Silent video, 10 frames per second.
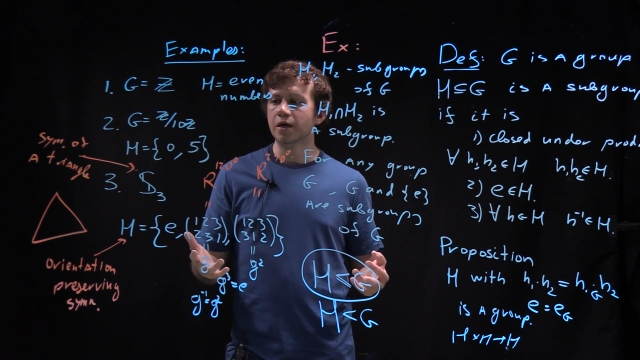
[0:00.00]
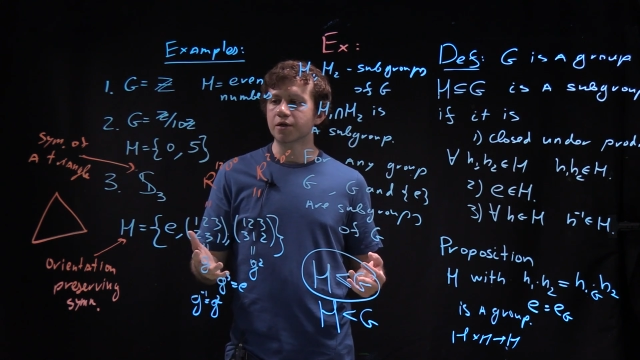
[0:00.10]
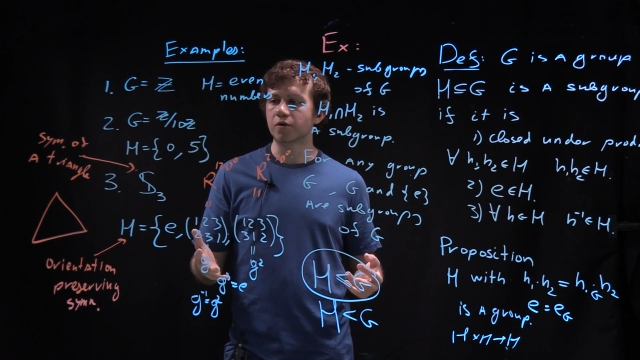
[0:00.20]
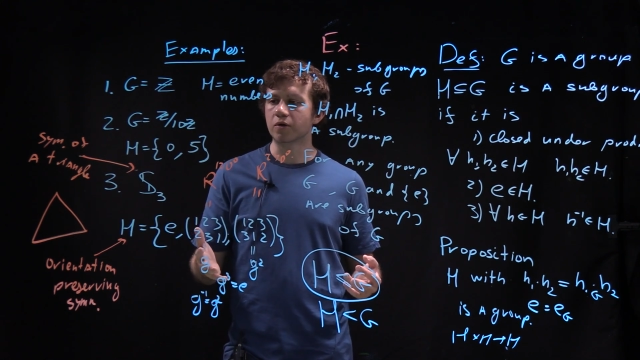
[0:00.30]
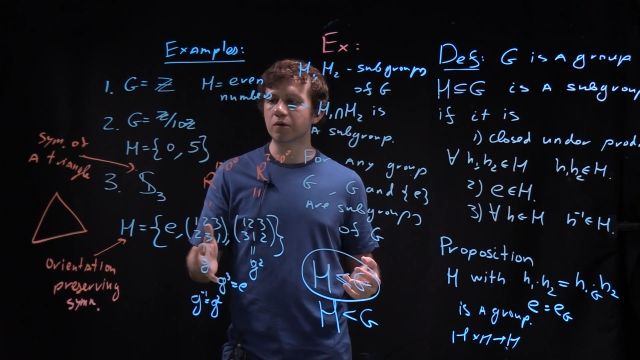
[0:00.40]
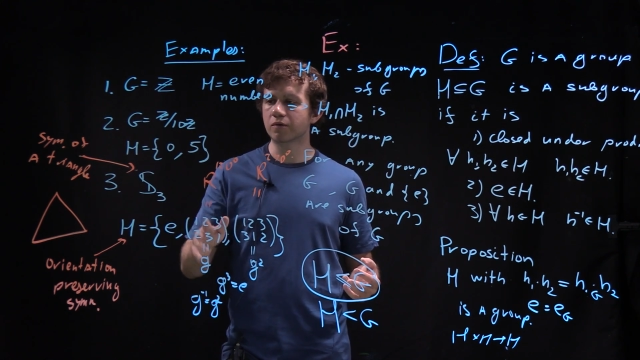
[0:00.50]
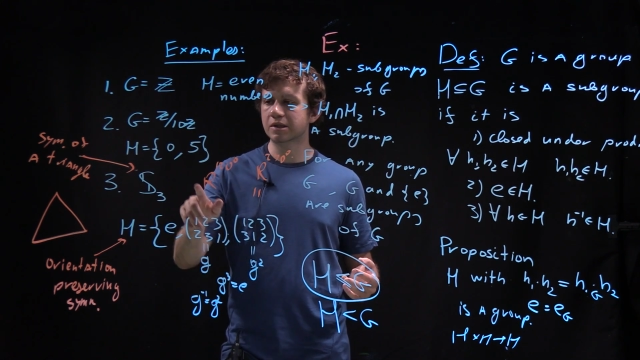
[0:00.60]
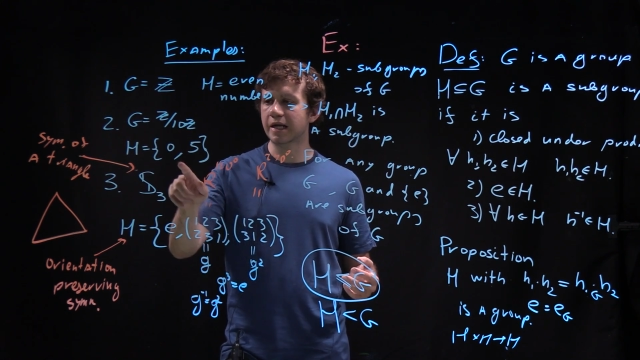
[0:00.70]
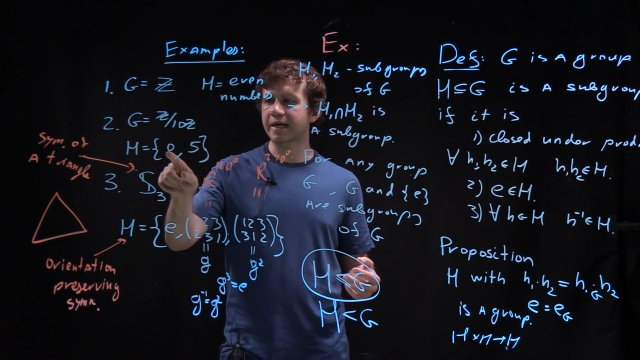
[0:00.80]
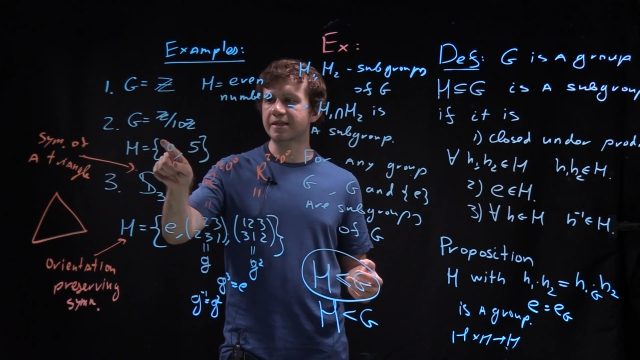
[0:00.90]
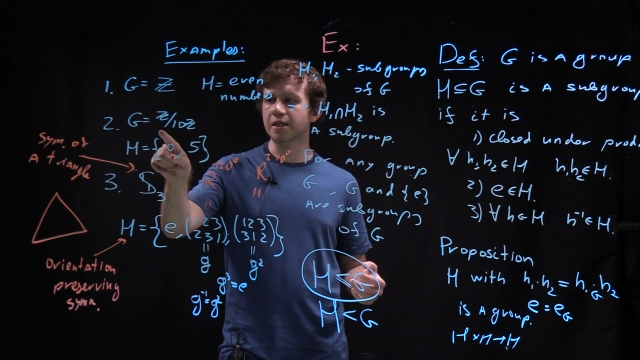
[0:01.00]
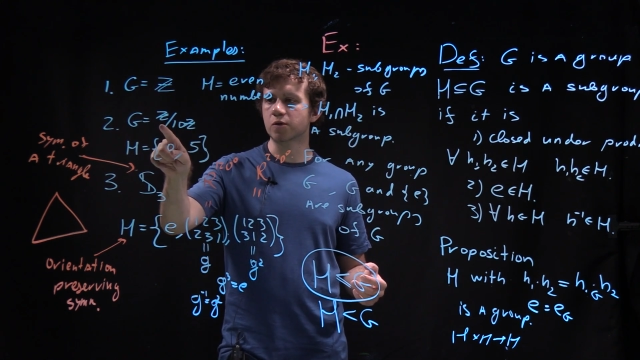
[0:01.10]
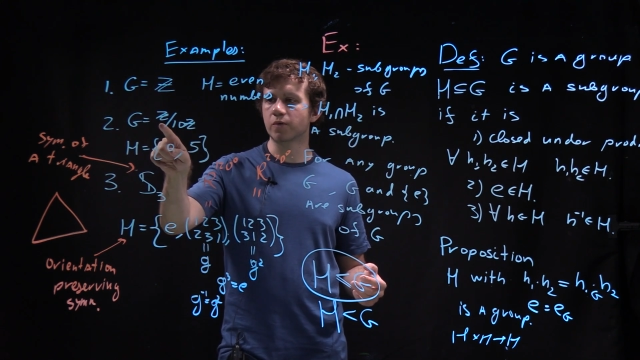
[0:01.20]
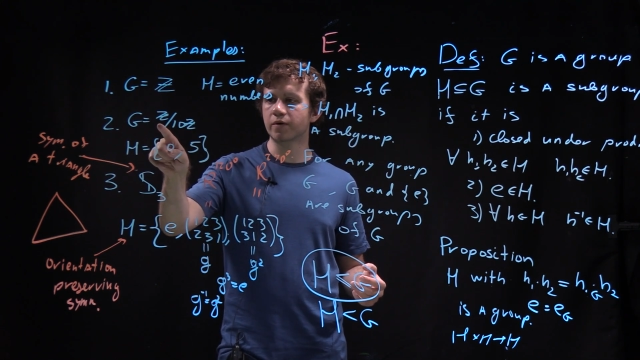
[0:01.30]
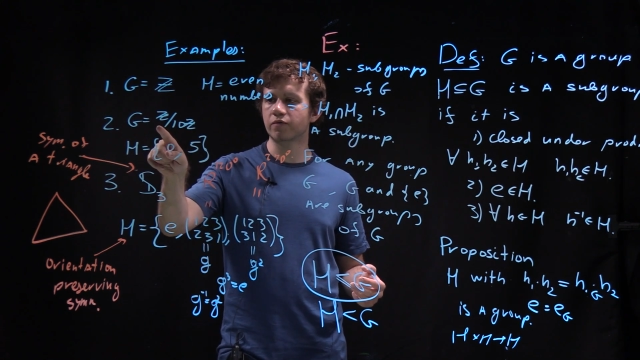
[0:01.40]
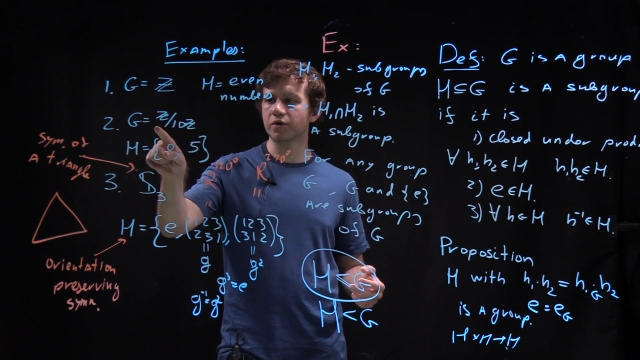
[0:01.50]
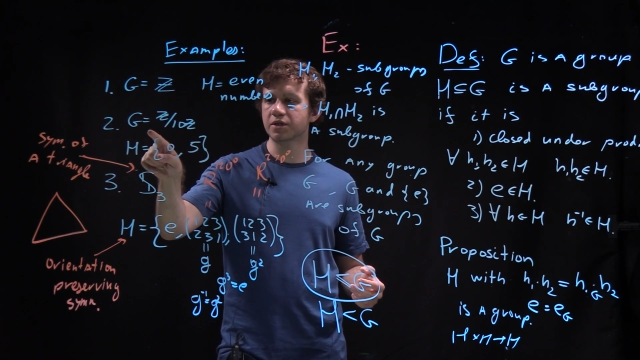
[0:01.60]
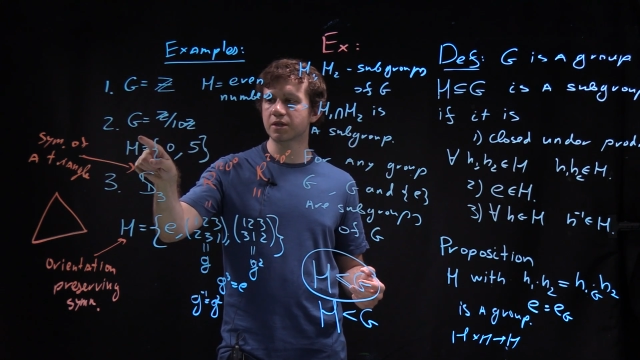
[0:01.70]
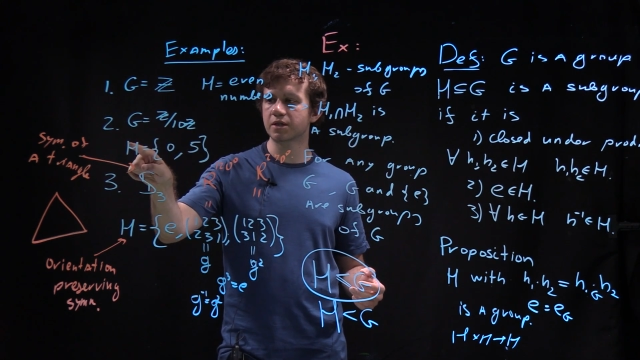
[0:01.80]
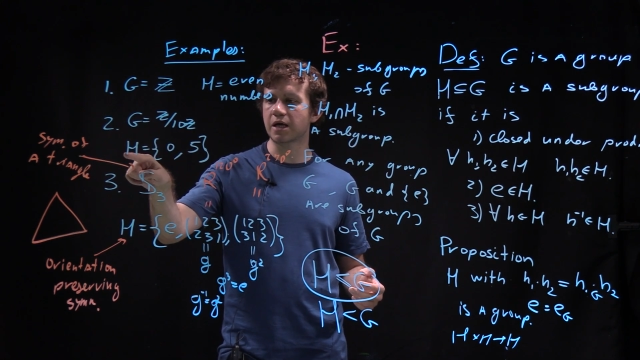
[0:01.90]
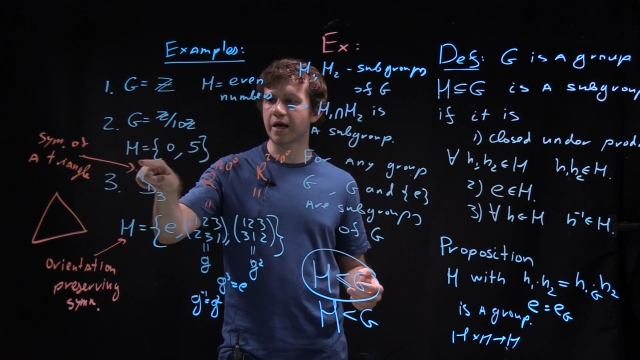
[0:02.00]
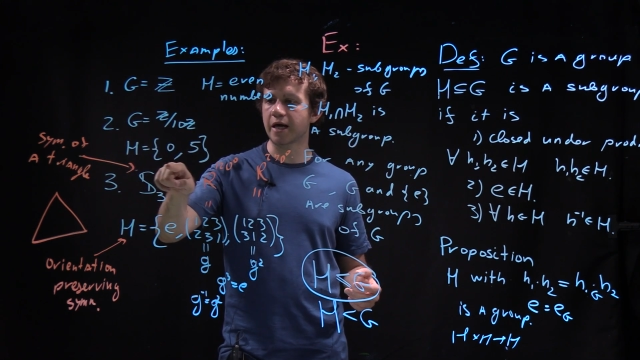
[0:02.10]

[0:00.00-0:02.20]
So it looks like this one, for instance,